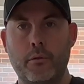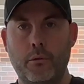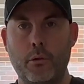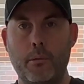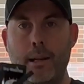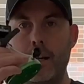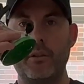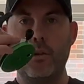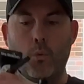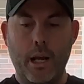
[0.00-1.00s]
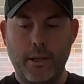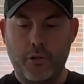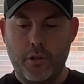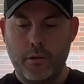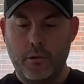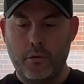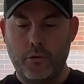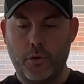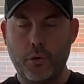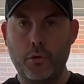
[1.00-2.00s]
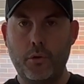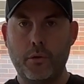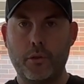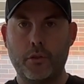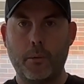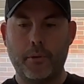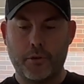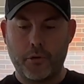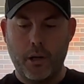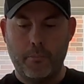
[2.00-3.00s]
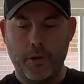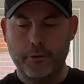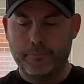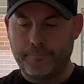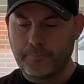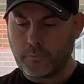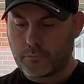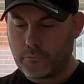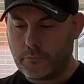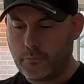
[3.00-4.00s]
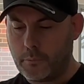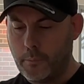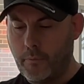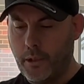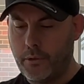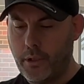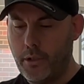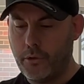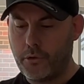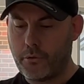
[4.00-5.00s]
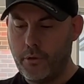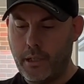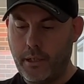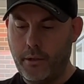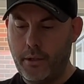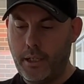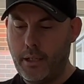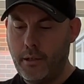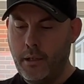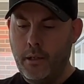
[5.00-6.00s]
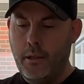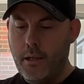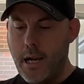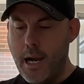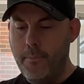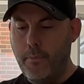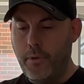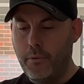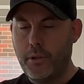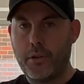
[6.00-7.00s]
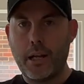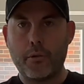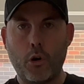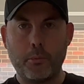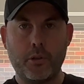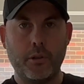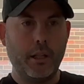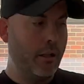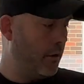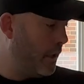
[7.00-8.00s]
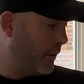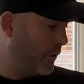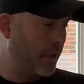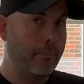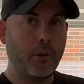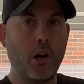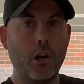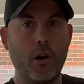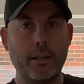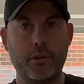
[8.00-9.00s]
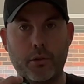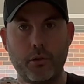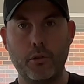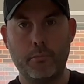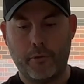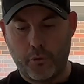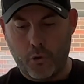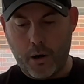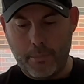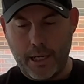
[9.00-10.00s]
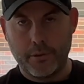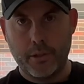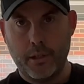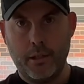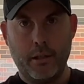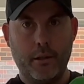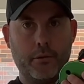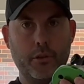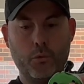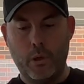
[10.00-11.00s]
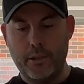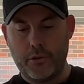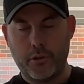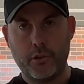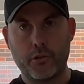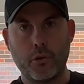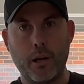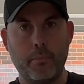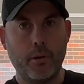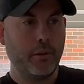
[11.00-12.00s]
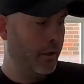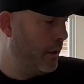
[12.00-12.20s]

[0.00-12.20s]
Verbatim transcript: we want to mount your wedge to the top of the tripod. So you can screw that in there. Um, there is another option here, another step that I like to do before I mount this wedge to the tripod,